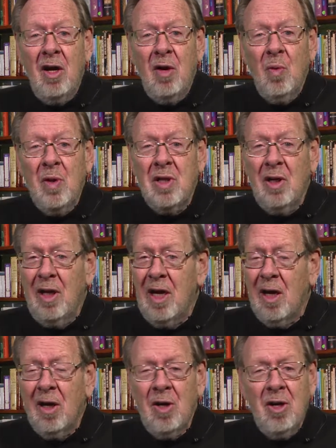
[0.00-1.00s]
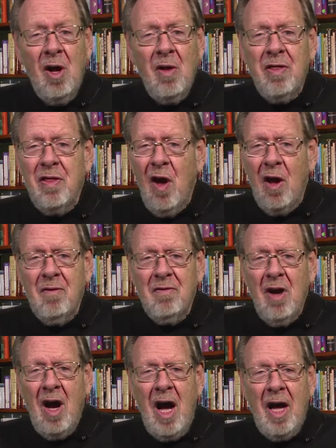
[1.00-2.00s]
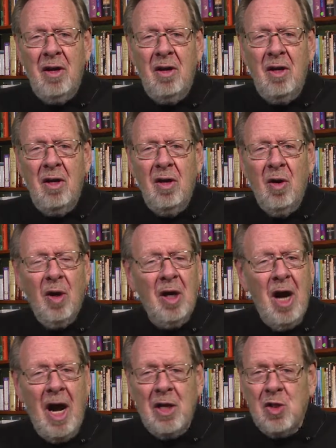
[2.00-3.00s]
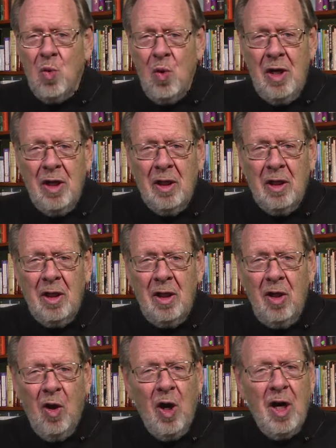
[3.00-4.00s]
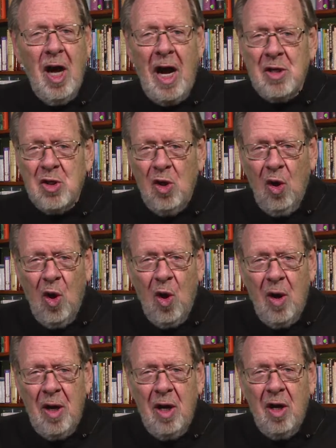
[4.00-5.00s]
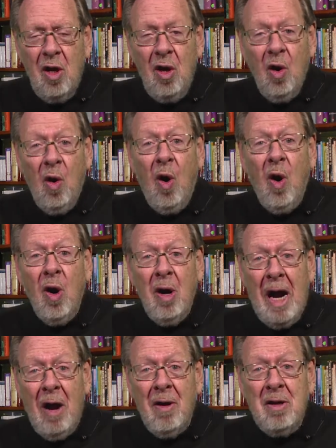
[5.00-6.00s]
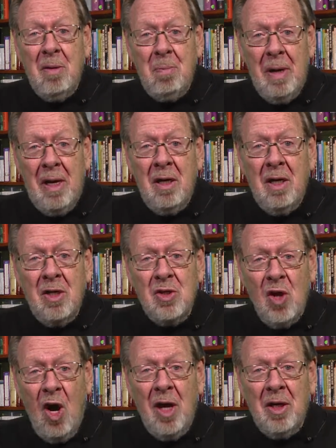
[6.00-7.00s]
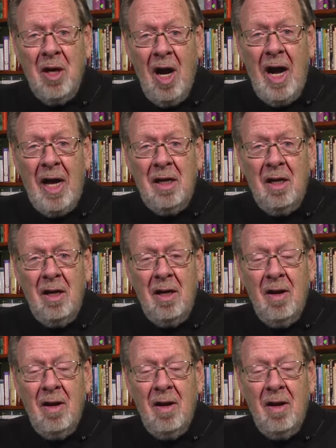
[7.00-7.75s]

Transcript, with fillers: with little or no thought of God or God's will or God's glory or our dependence on God.